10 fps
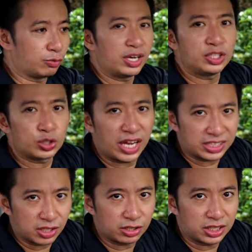Ranger
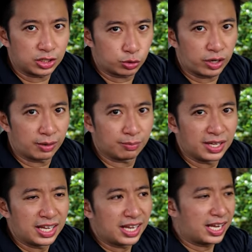X L T trim
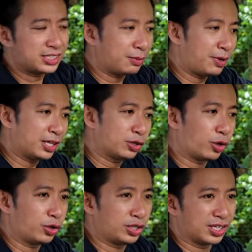is a bit
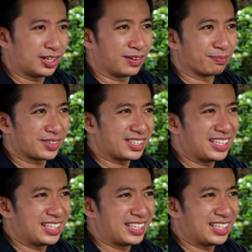on the,